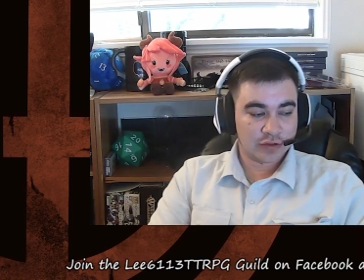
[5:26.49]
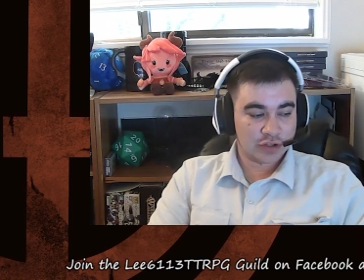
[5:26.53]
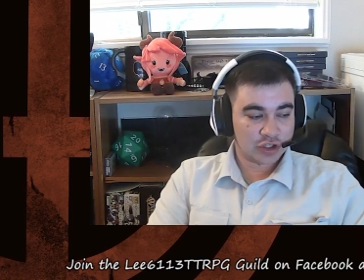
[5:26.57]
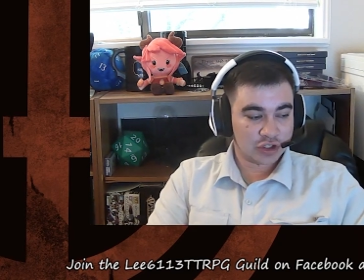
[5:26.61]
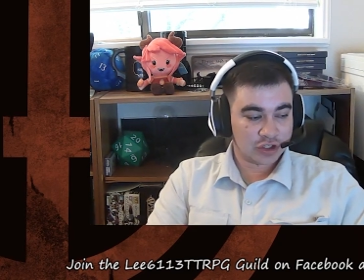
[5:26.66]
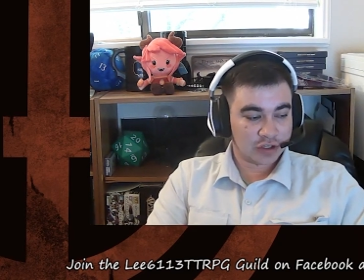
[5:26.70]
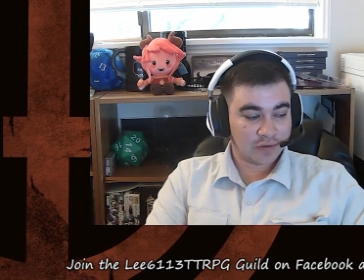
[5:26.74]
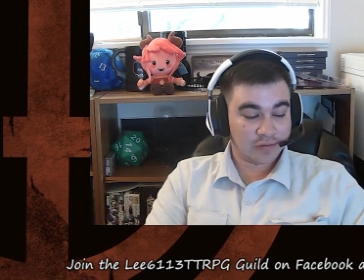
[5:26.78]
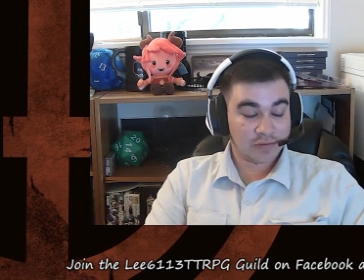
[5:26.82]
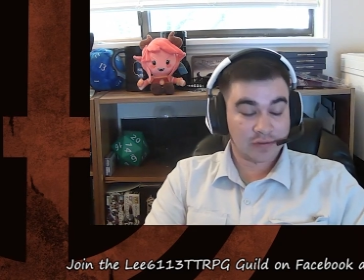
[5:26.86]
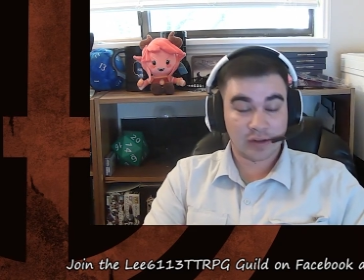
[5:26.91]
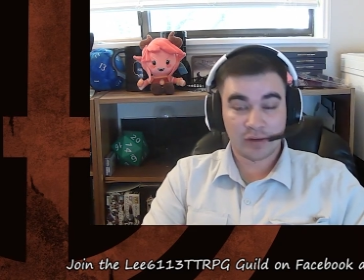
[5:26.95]

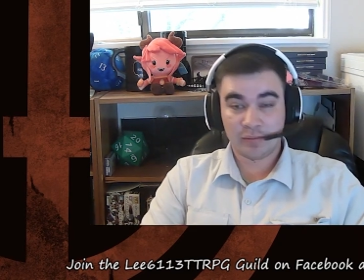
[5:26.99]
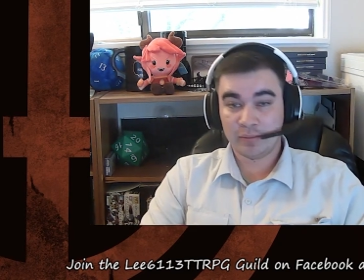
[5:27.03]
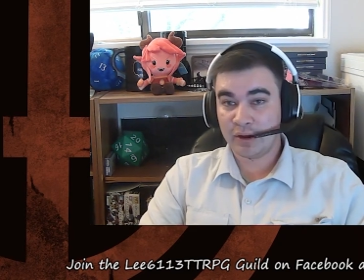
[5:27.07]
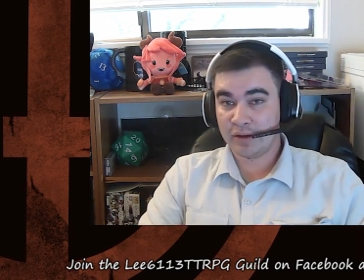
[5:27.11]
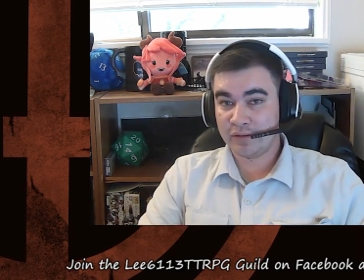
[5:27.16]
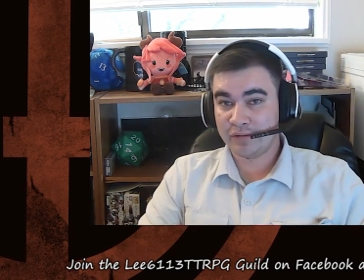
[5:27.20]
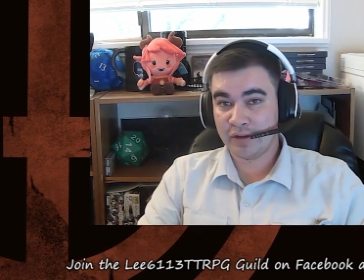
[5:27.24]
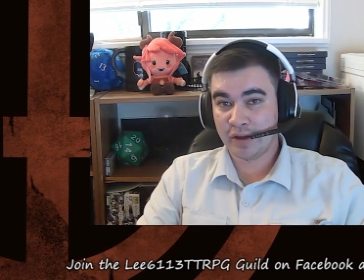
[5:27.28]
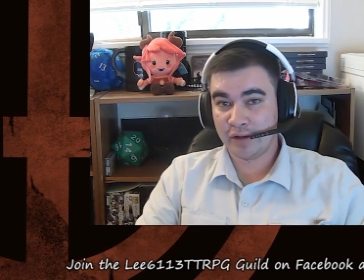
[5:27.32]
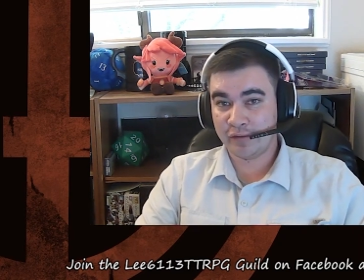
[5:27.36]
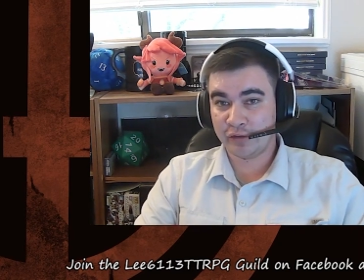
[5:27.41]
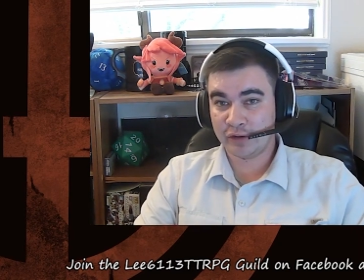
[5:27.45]
shifted
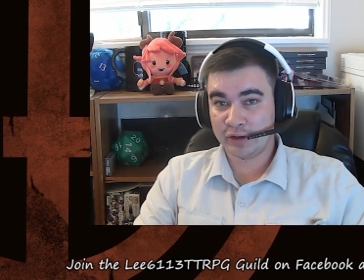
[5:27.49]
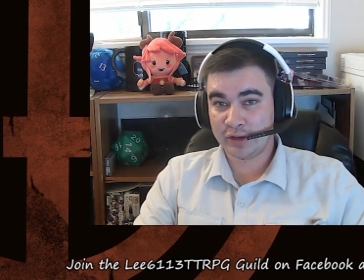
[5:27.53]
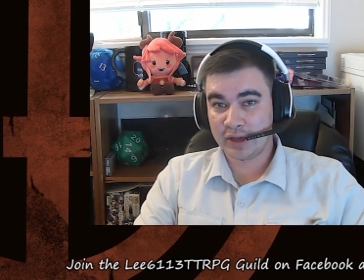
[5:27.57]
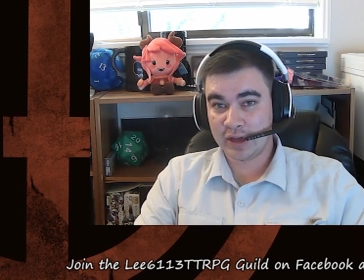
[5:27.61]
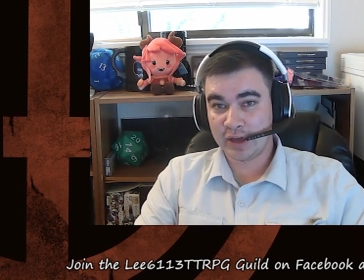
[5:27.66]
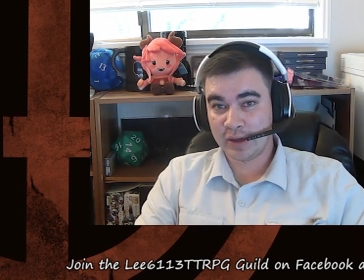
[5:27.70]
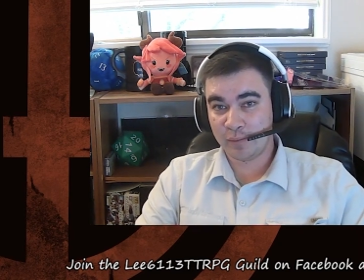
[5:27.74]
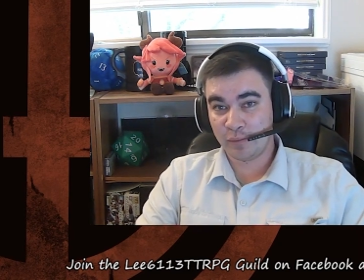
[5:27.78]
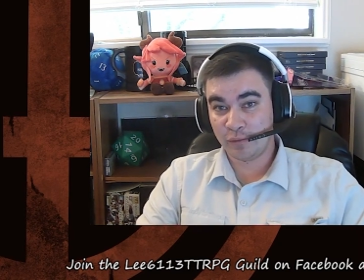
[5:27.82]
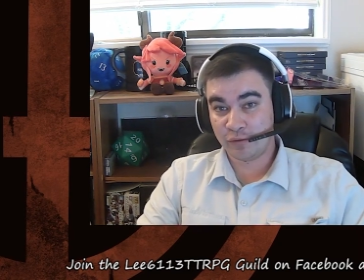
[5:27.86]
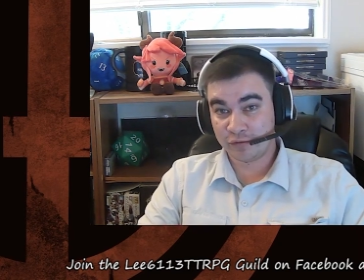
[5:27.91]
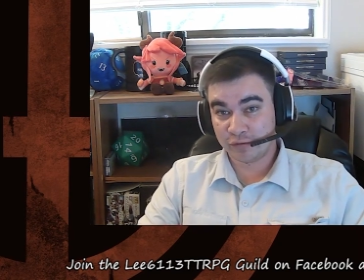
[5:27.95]
my favorite
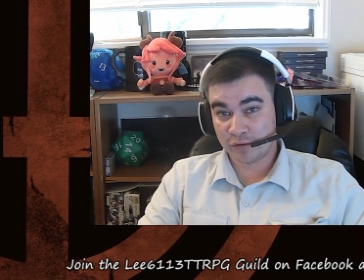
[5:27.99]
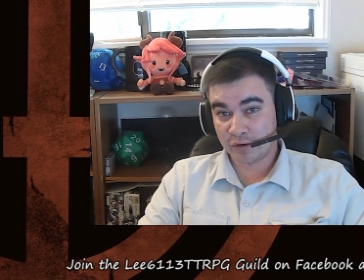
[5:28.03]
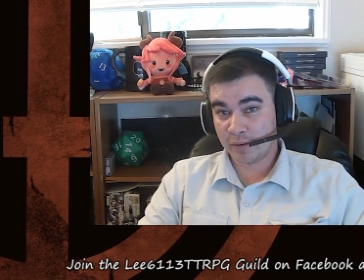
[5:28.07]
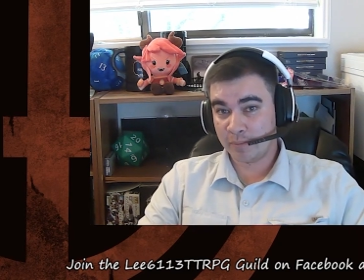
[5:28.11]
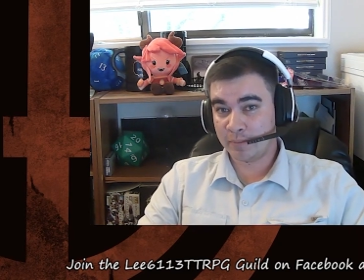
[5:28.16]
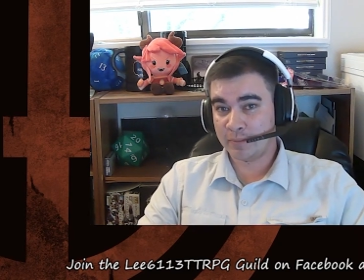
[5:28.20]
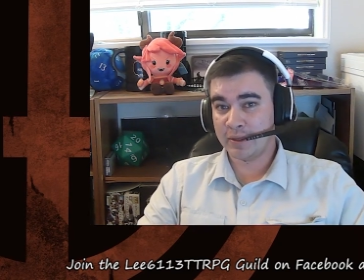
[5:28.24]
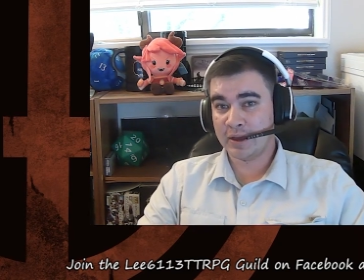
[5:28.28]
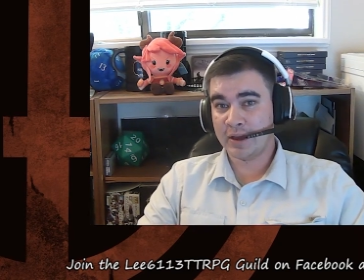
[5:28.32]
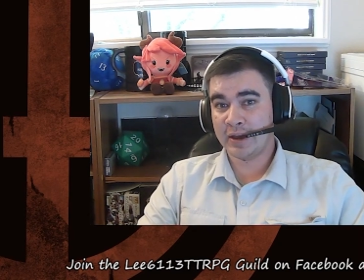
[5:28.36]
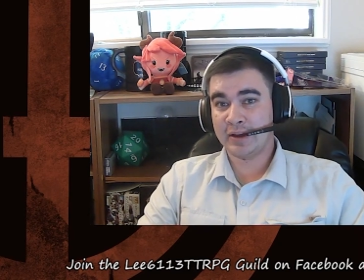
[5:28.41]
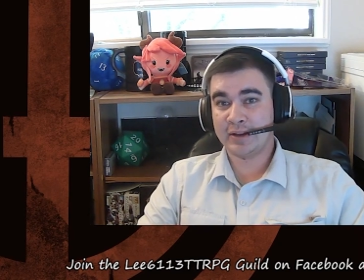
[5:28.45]
game
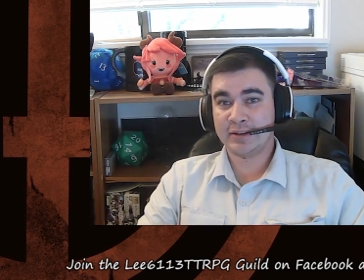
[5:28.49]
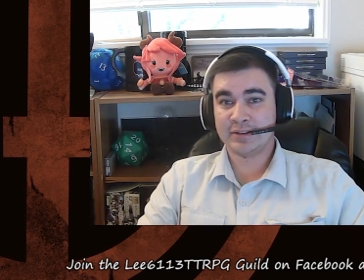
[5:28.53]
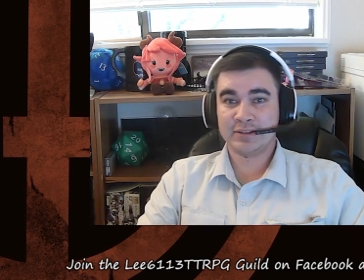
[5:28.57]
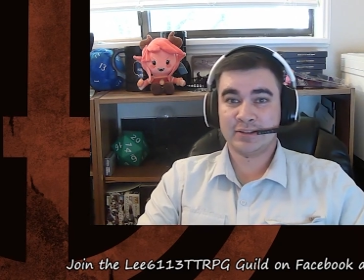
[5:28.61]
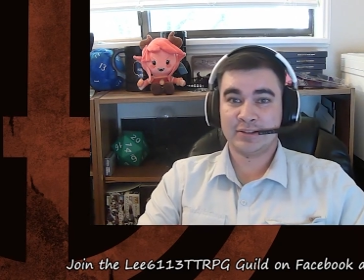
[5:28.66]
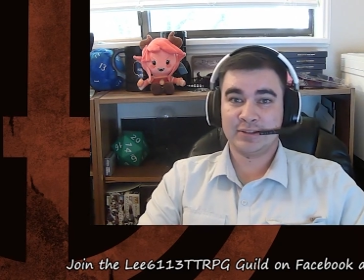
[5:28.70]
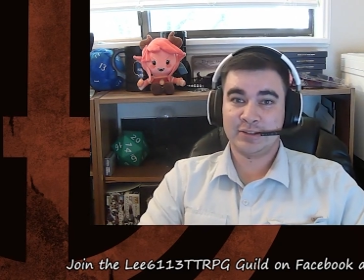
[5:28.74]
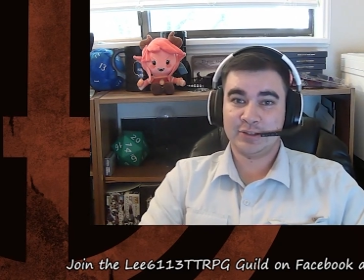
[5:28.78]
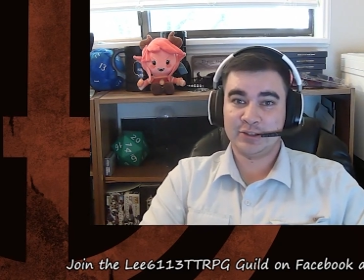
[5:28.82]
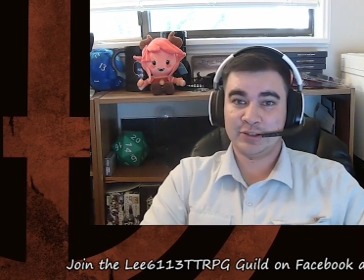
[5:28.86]
from that